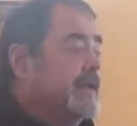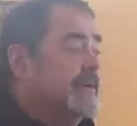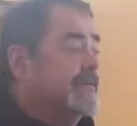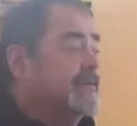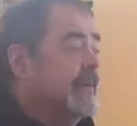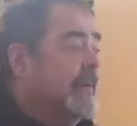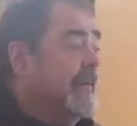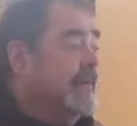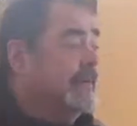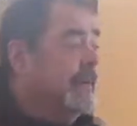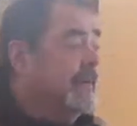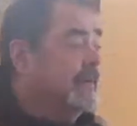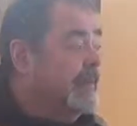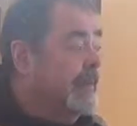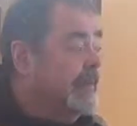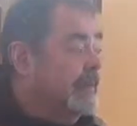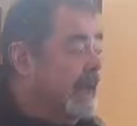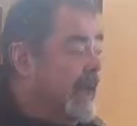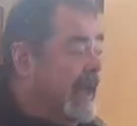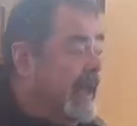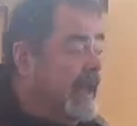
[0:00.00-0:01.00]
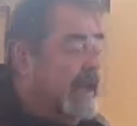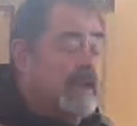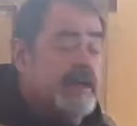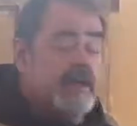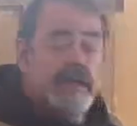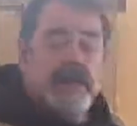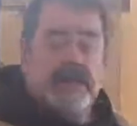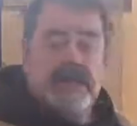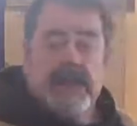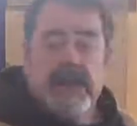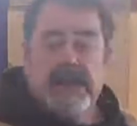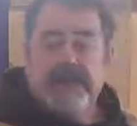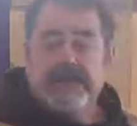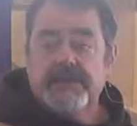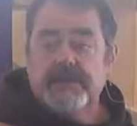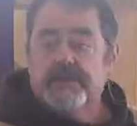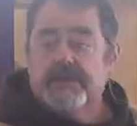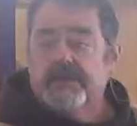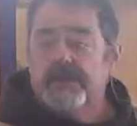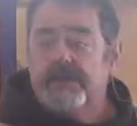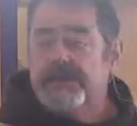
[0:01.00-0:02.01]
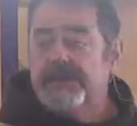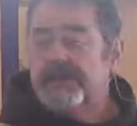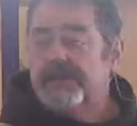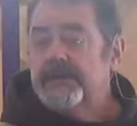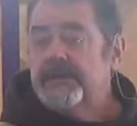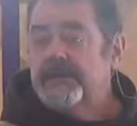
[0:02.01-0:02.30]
and blah, blah, blah, blah. Not the point.